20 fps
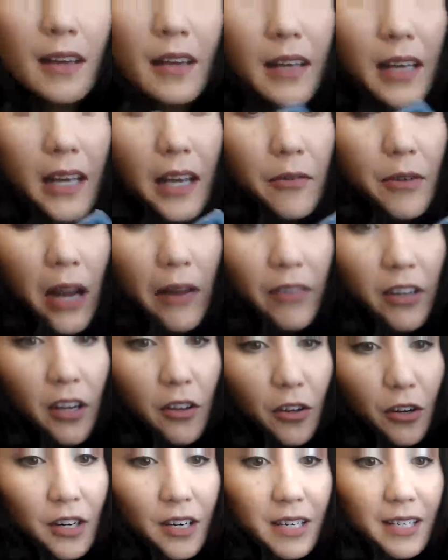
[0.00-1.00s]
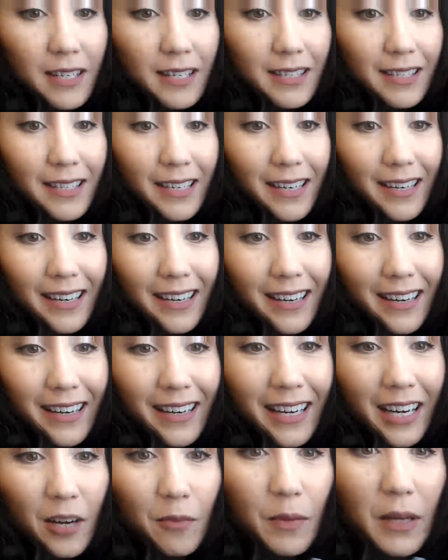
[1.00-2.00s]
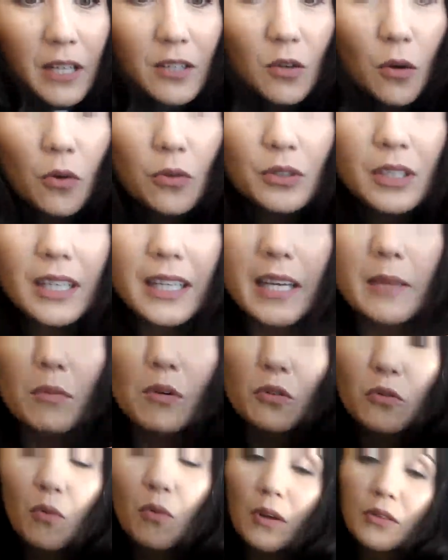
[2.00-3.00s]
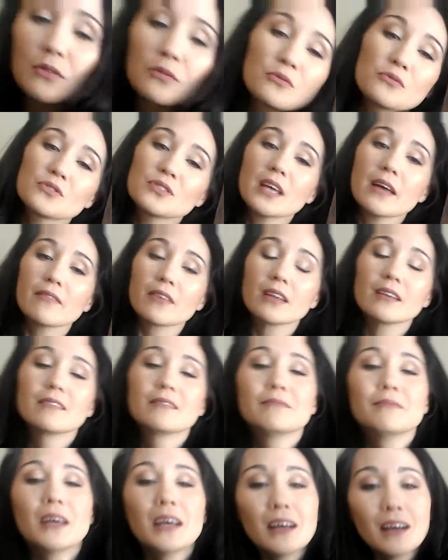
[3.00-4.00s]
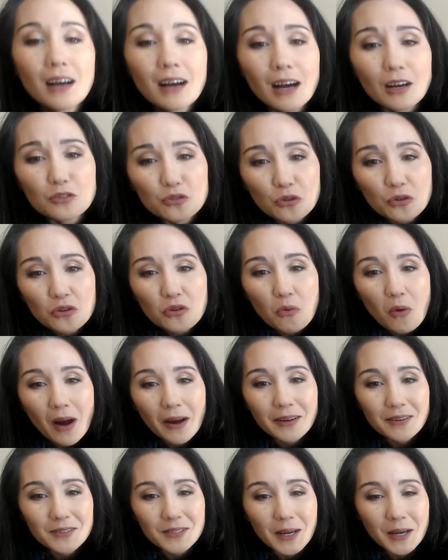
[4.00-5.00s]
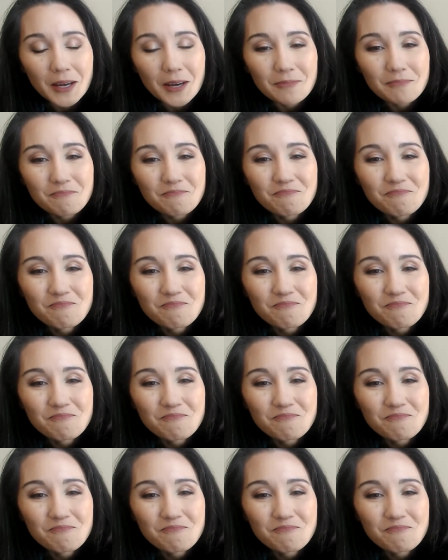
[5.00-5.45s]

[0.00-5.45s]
it would have another C, but it's only labeled 1 through 7. I'll show you why in a second.